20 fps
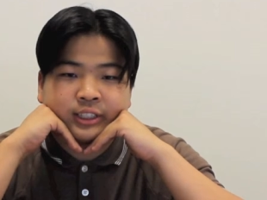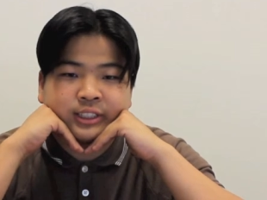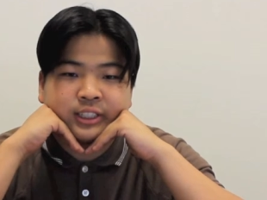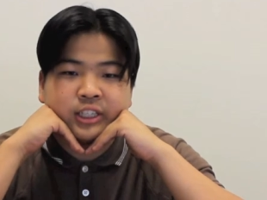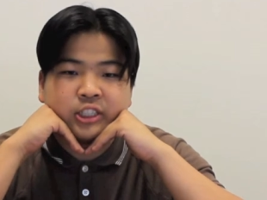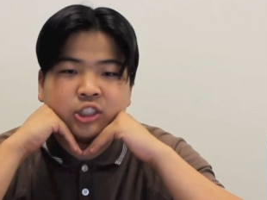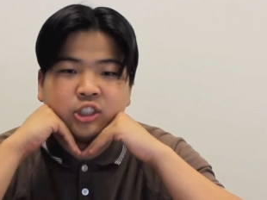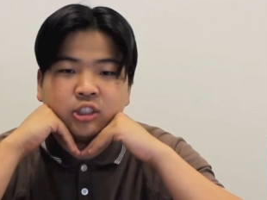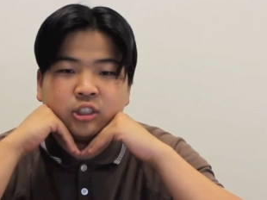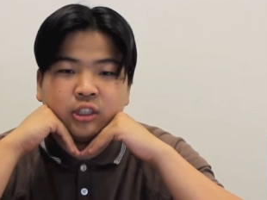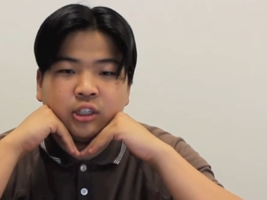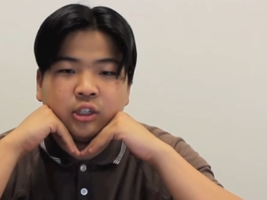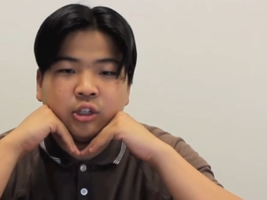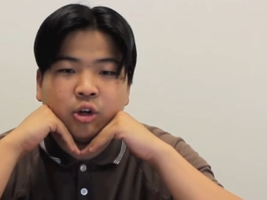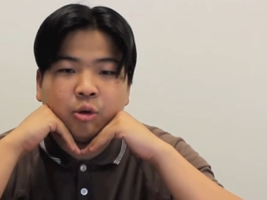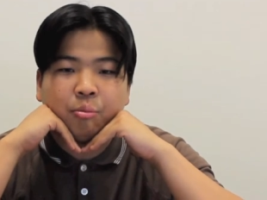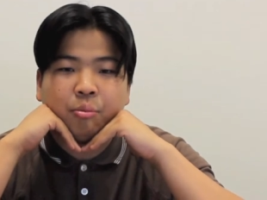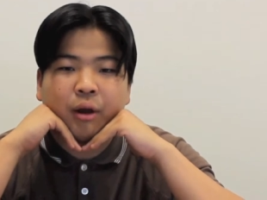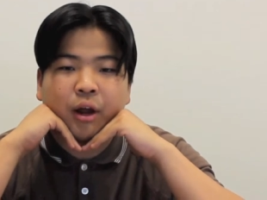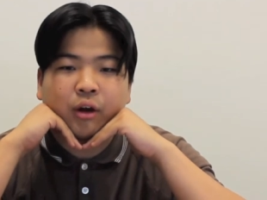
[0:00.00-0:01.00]
essentially
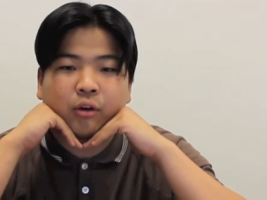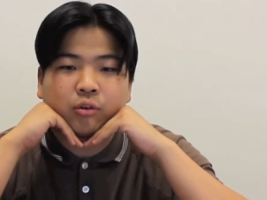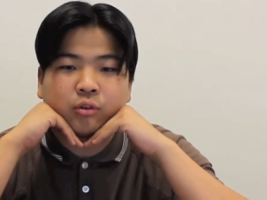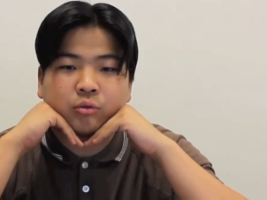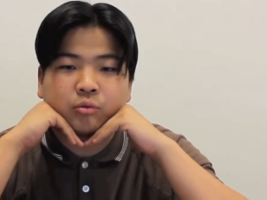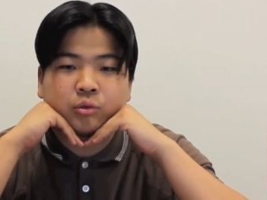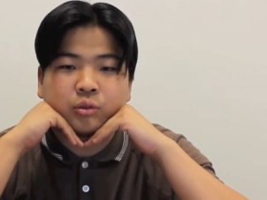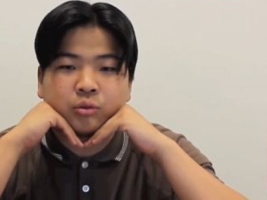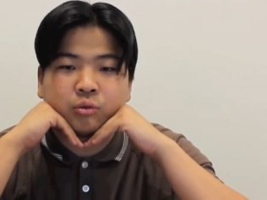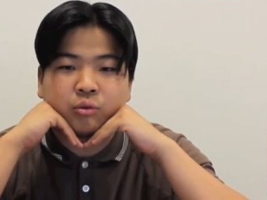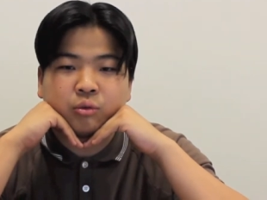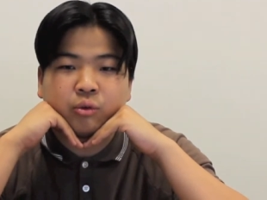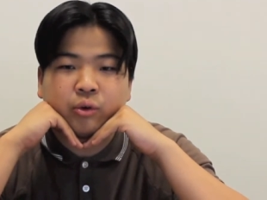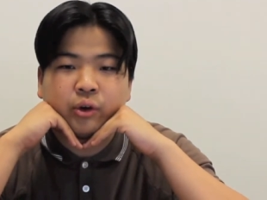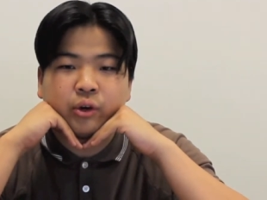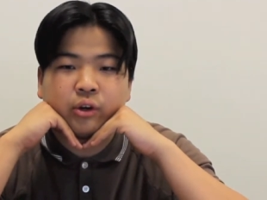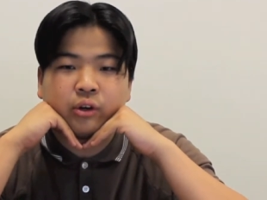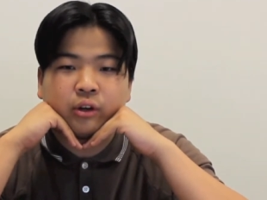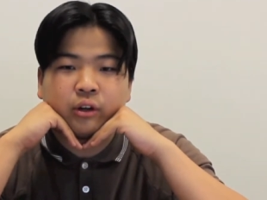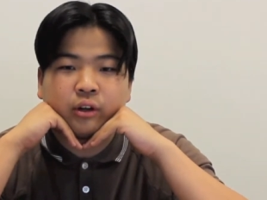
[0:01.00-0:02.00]
no background was
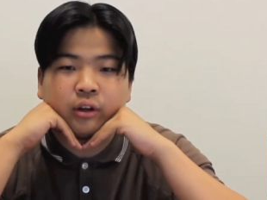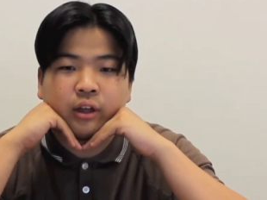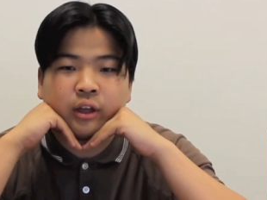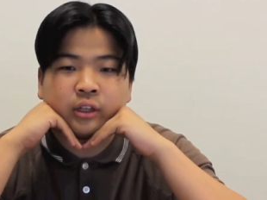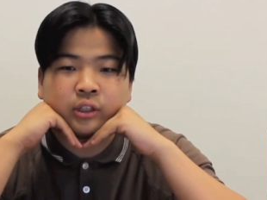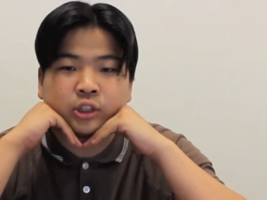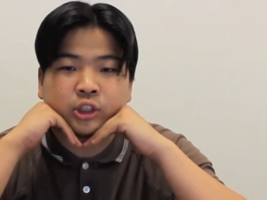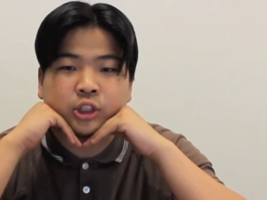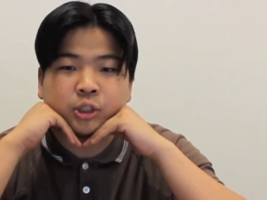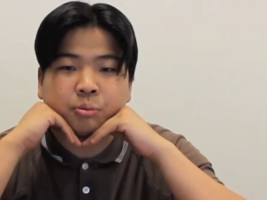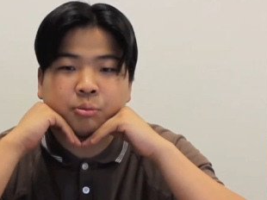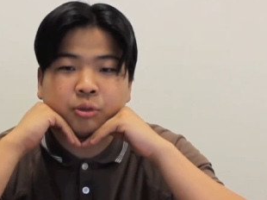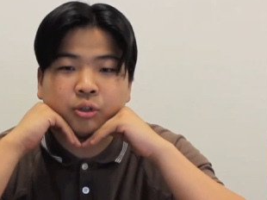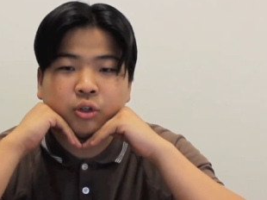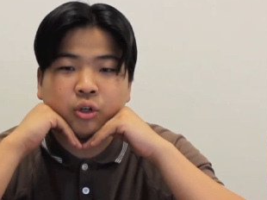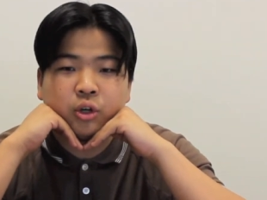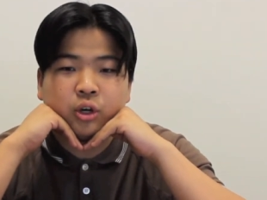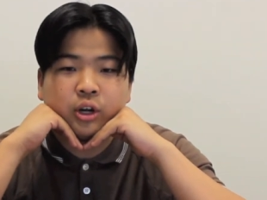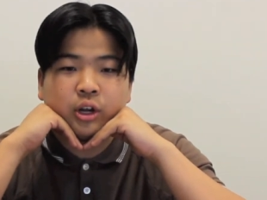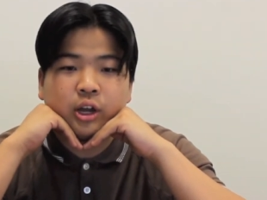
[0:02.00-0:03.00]
required and cheaper